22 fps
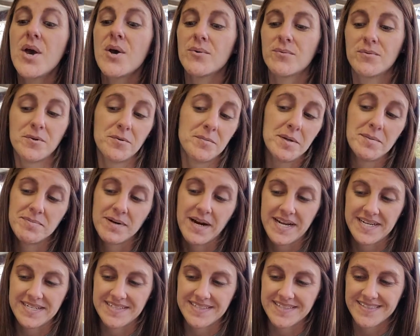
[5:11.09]
Ruby
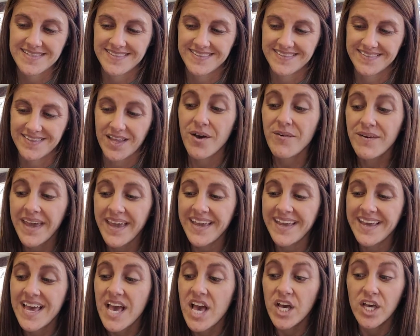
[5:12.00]
brightens.
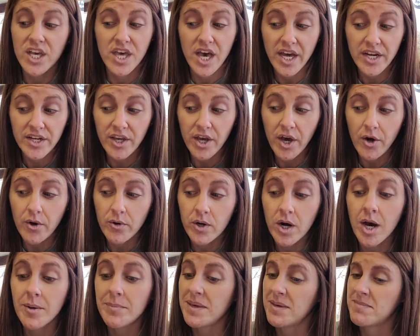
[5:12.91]
Okay, gotta go or
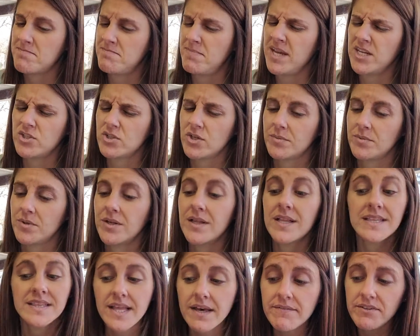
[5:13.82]
I'll be in big trouble.
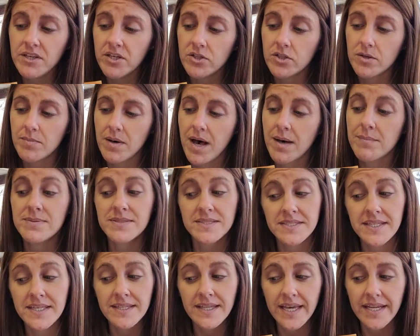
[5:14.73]
Love you, Uncle Bob. See
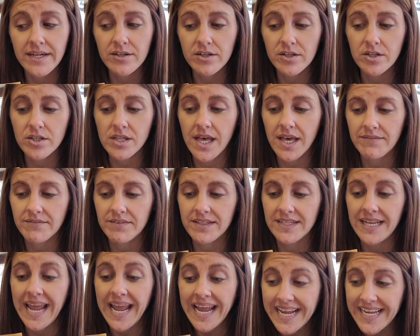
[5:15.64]
you later, Uncle
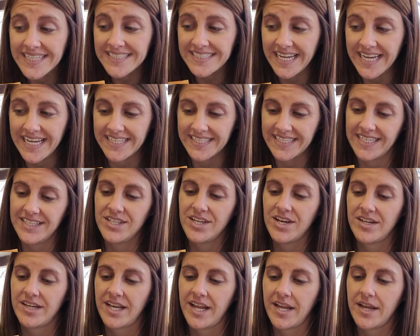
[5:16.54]
Ivan and Aunt
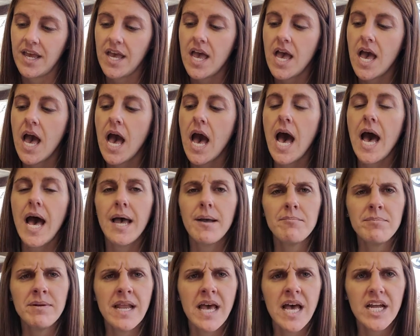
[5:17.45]
Kenyani.
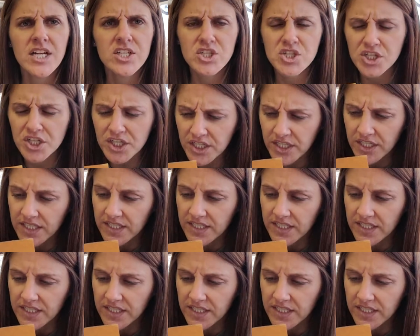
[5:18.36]
I'm not sure,